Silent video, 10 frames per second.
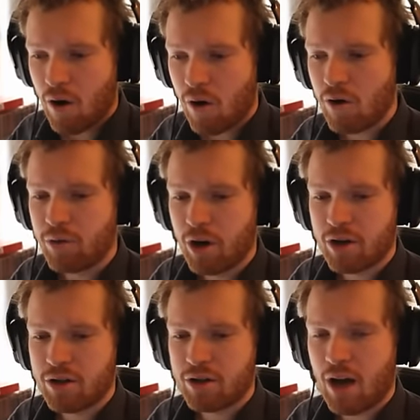all
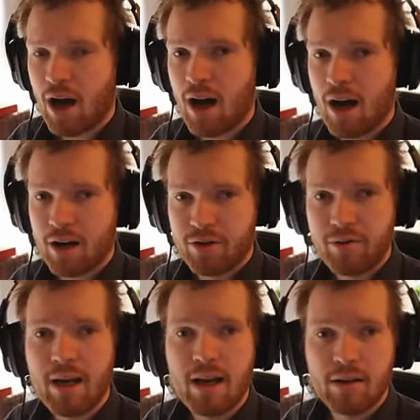rocks are
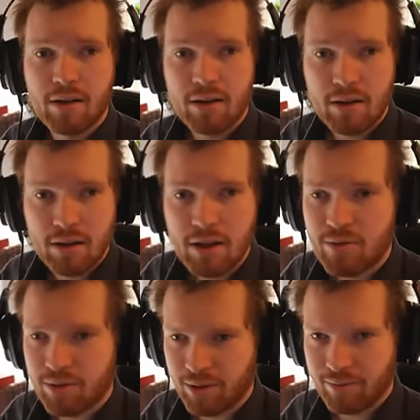created
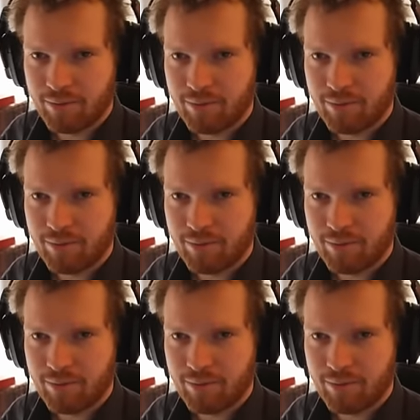equal,